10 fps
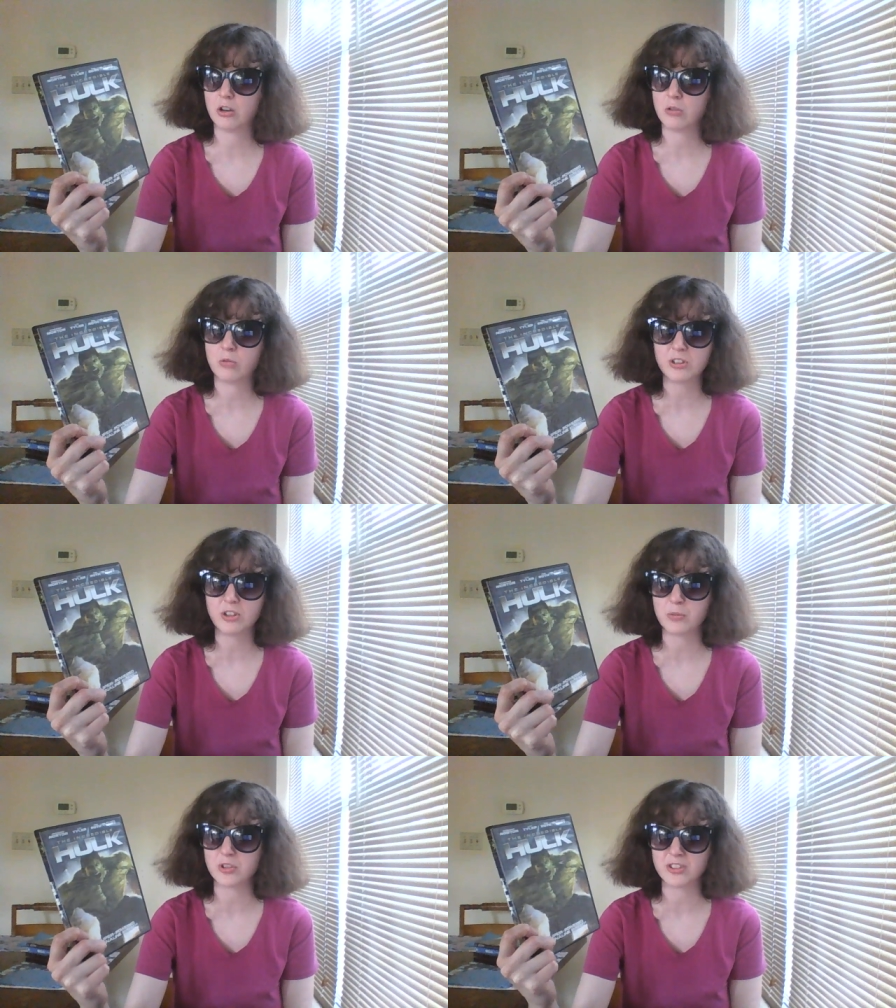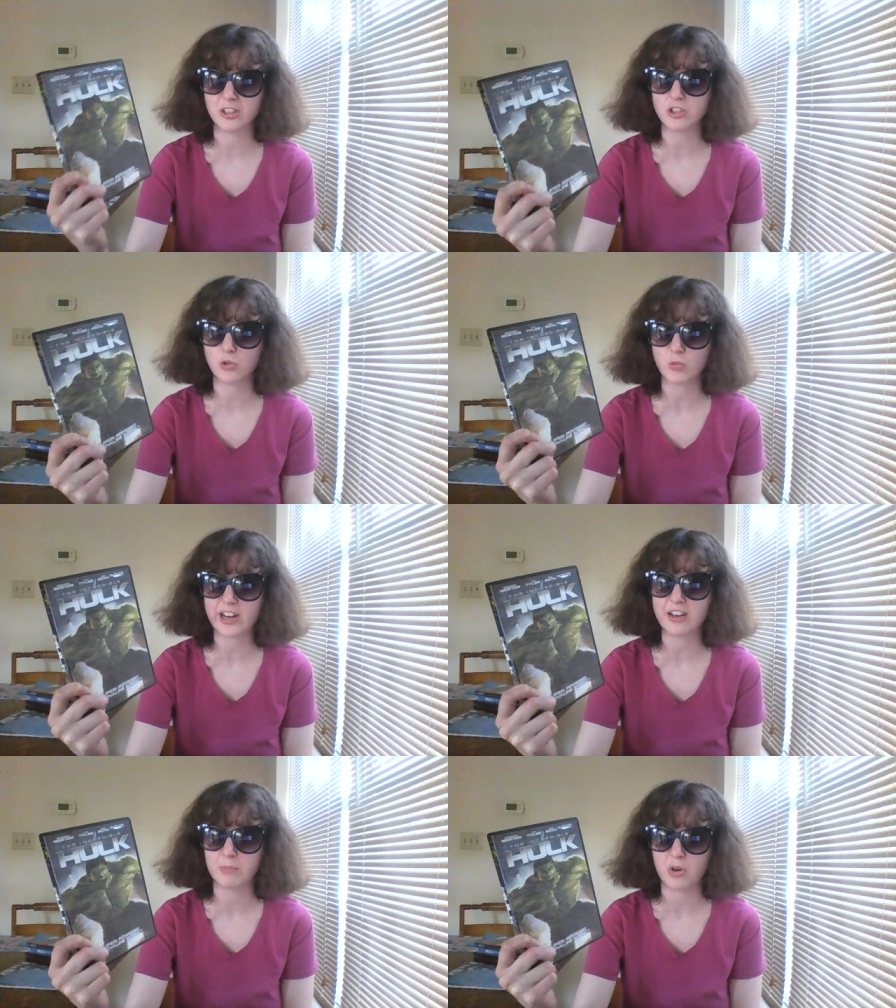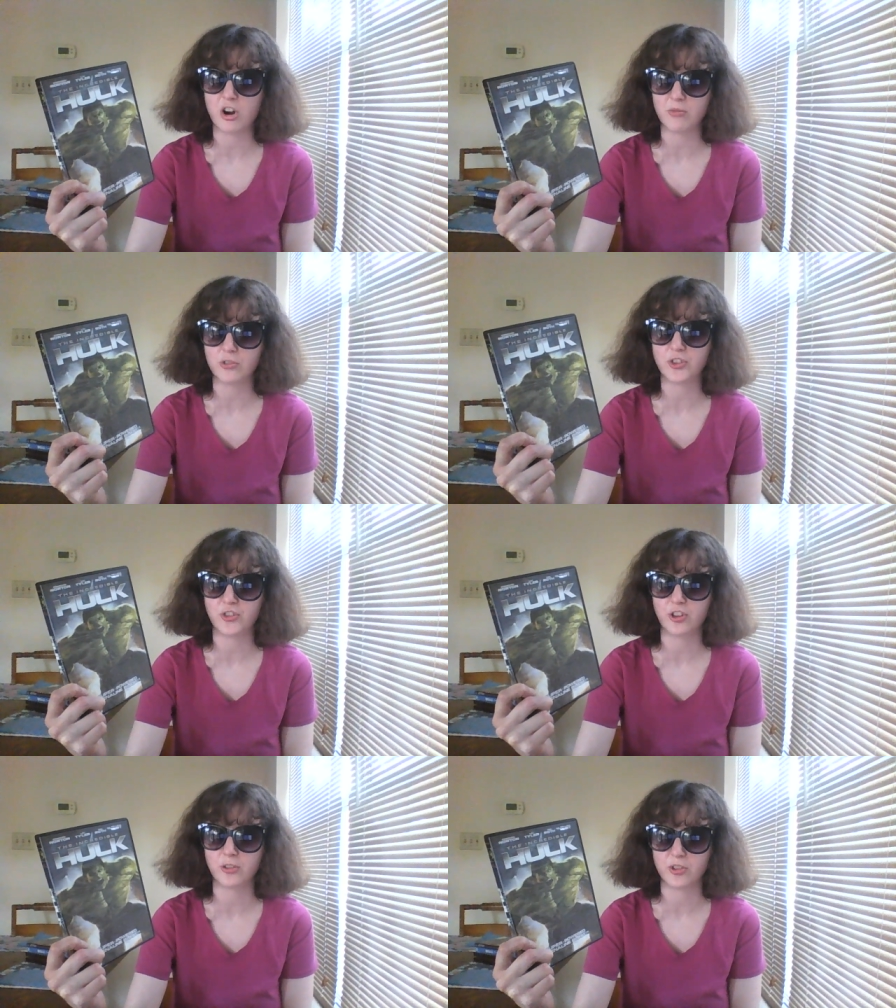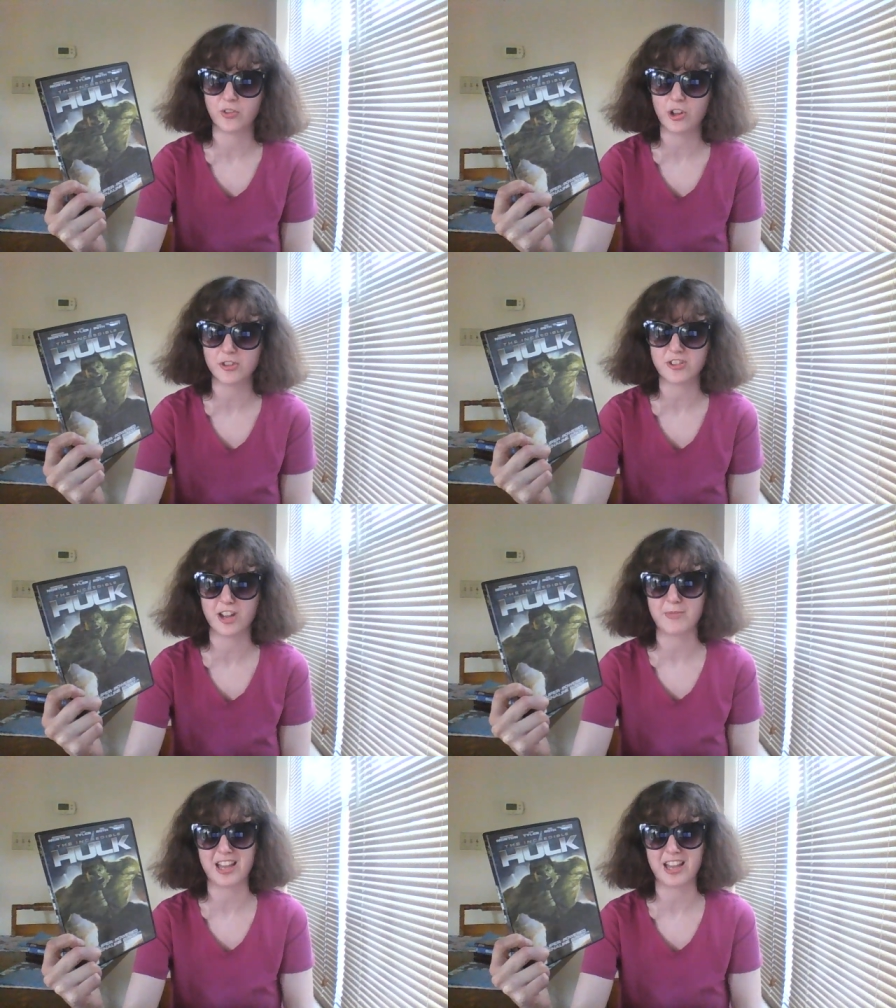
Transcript: One of the most underrated Marvel's films of all time.